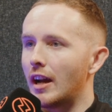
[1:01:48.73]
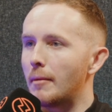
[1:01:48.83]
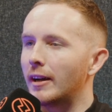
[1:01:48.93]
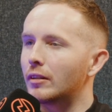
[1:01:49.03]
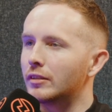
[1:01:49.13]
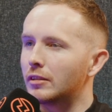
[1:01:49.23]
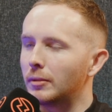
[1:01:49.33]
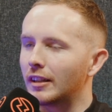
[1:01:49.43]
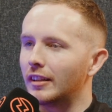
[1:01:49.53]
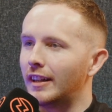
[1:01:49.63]
Am I going to
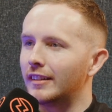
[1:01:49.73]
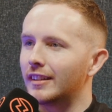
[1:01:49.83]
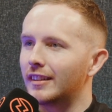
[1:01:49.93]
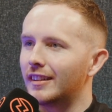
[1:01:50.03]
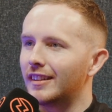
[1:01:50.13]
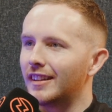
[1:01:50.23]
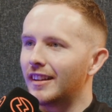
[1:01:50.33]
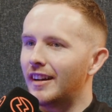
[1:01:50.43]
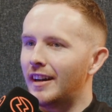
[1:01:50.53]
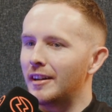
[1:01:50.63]
be glad
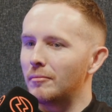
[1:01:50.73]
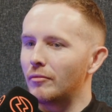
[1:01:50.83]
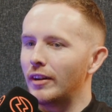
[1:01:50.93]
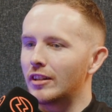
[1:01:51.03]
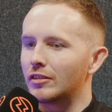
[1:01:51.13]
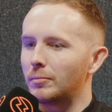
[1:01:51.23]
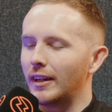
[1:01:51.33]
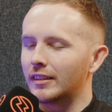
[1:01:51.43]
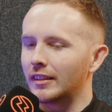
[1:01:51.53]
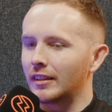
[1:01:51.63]
that I'm
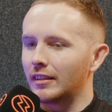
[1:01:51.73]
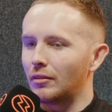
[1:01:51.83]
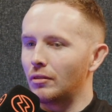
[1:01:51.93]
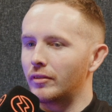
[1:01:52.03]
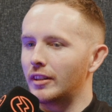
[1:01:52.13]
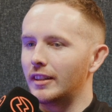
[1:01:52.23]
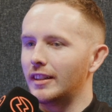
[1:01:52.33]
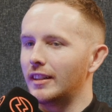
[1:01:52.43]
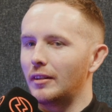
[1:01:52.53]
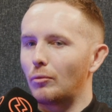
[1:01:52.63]
retrospecting over
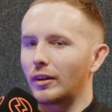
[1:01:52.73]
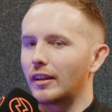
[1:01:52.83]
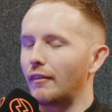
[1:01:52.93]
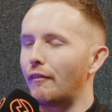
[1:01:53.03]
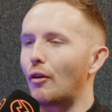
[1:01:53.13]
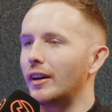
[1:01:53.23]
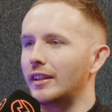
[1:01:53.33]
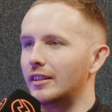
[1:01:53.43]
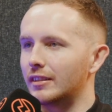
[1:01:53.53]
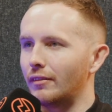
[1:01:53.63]
working 40
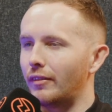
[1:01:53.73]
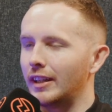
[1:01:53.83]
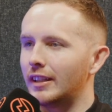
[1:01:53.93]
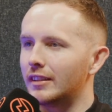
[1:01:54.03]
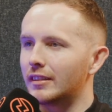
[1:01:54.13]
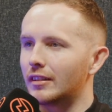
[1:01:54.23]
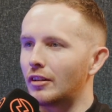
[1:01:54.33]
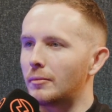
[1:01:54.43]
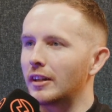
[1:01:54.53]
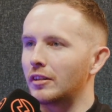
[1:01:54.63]
years in finance,
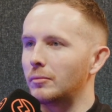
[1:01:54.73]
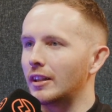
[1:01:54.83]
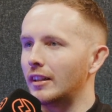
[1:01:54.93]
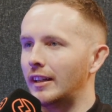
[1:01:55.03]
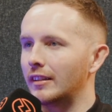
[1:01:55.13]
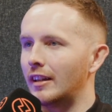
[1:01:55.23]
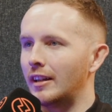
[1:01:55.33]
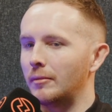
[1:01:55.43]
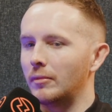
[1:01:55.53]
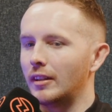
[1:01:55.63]
or am I going to be glad that
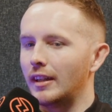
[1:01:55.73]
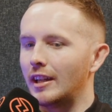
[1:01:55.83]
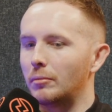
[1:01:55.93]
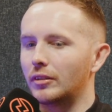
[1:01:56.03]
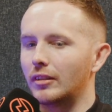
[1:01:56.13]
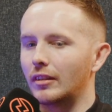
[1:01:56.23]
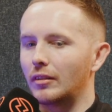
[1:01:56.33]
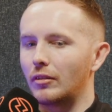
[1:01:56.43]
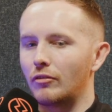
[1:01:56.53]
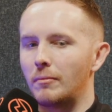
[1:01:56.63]
I'm able to
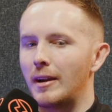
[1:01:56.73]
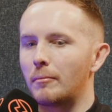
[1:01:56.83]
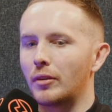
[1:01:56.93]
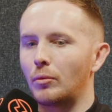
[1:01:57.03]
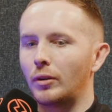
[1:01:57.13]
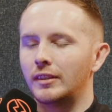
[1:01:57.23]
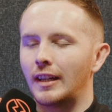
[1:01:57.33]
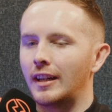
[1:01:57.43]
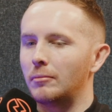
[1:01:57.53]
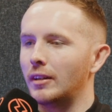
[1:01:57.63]
remember the one
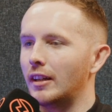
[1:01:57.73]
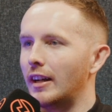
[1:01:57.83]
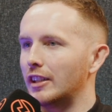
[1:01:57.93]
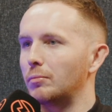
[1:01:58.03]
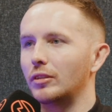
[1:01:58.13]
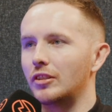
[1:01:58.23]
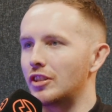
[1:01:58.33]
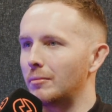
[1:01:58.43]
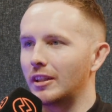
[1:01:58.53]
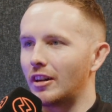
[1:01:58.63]
time I spoke to
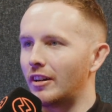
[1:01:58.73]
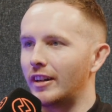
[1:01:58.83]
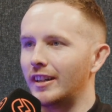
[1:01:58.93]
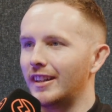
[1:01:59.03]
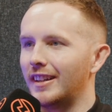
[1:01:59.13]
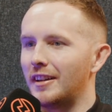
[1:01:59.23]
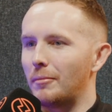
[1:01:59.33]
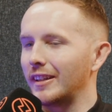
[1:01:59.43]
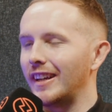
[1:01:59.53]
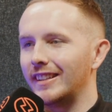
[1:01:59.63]
Jimmy Carr
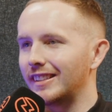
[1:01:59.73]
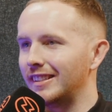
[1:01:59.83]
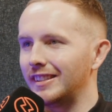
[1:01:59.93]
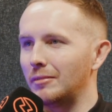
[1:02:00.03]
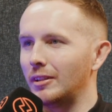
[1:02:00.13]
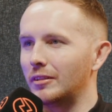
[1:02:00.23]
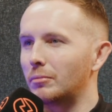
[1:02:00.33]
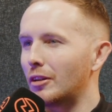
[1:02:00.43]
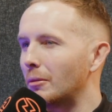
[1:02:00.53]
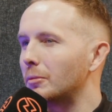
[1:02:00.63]
by guessing his email?
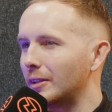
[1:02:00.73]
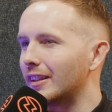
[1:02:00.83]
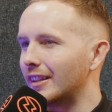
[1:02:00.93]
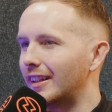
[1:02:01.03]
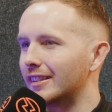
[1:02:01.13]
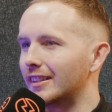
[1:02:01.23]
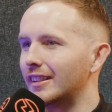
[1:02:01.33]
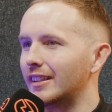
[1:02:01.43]
Probably the latter.